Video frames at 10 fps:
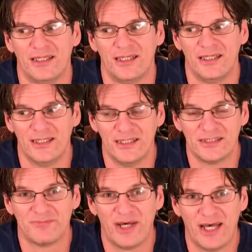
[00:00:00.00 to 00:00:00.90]
it is
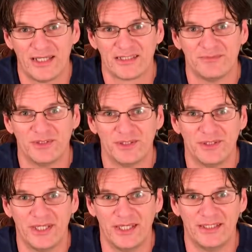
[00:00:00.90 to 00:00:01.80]
possible
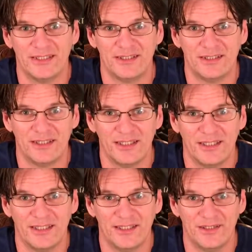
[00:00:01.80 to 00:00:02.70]
that
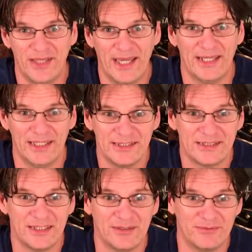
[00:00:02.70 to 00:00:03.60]
that
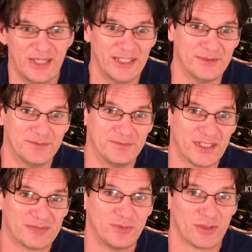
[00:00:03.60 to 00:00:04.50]
incident made it
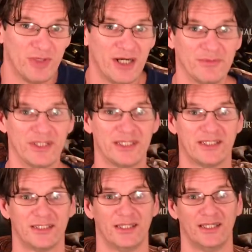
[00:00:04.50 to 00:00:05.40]
much more public
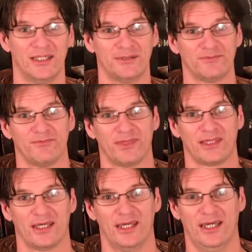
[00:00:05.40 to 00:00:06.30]

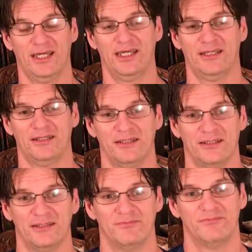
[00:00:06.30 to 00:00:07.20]
and
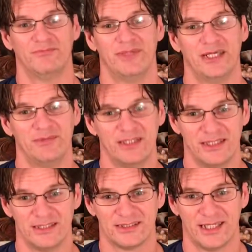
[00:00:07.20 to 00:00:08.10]
maybe they
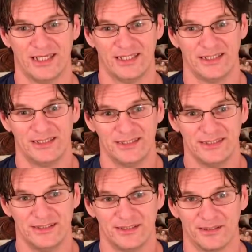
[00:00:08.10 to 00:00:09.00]
decided,
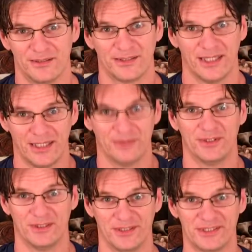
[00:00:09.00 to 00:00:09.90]
you know, okay,
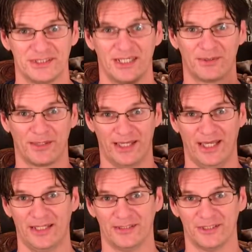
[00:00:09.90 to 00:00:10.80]
this is how we're going to
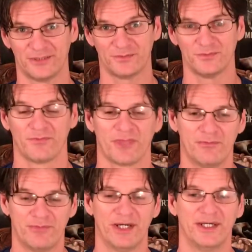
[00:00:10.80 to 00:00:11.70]
handle it.
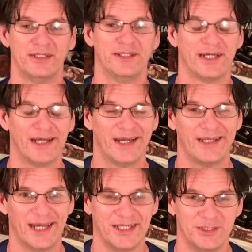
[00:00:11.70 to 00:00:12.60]
But I,
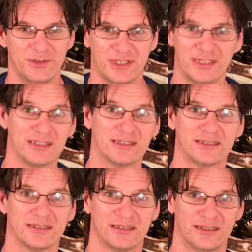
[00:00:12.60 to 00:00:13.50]
I do think this,
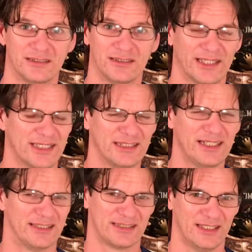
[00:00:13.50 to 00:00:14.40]
like I said,
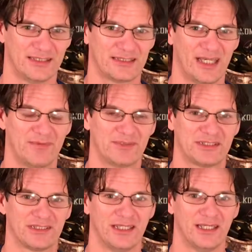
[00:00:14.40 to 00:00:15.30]
it's, it
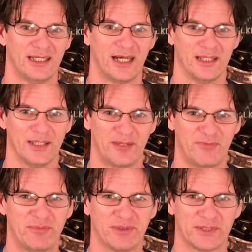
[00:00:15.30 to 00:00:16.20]
stops a lot of
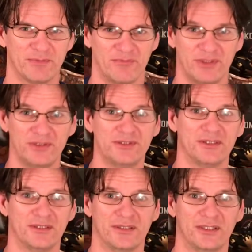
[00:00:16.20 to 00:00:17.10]
people from
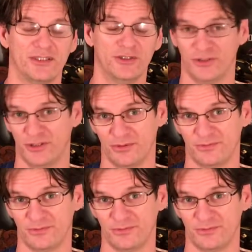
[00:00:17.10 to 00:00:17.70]
abusing YouTube